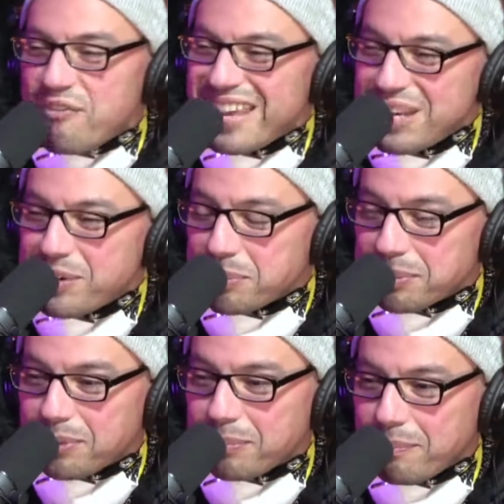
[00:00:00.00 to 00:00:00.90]
feel,
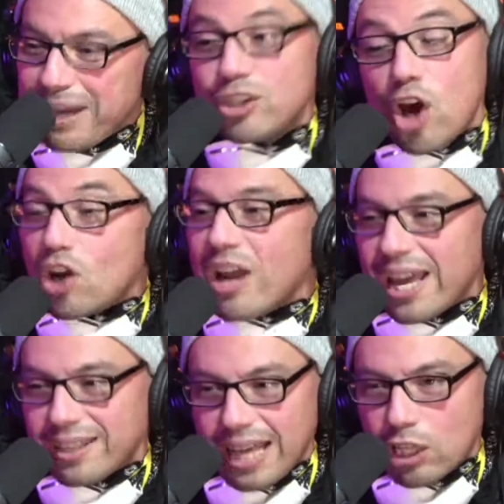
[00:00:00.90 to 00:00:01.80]
bro? My daughter
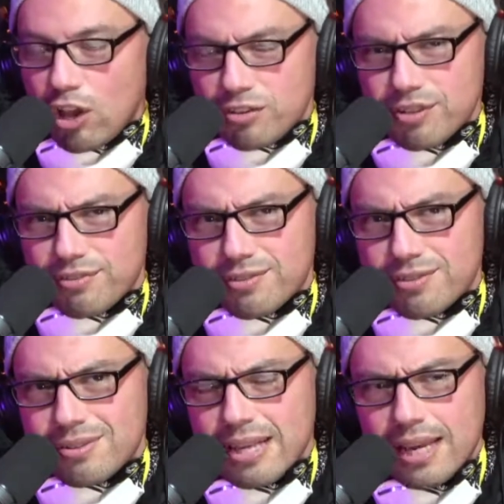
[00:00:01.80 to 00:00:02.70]
had that loss of
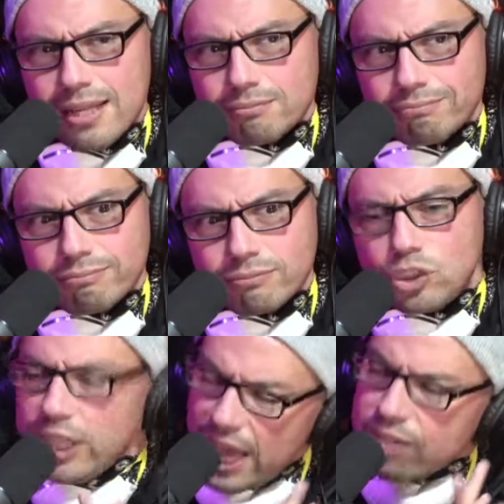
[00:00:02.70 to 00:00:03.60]

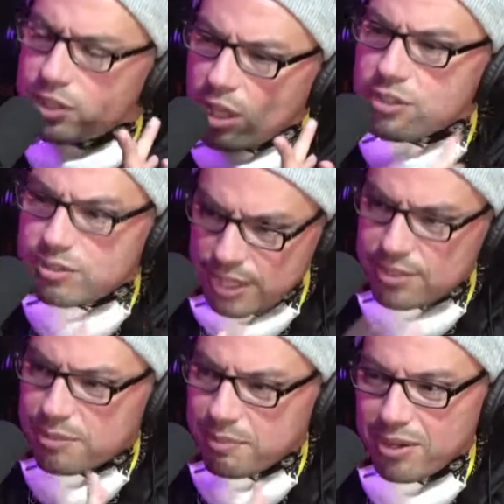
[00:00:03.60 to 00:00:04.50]
She lost
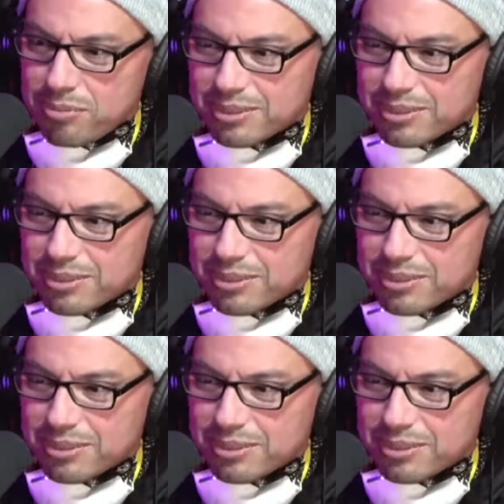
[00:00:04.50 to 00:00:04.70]
taste and smell, but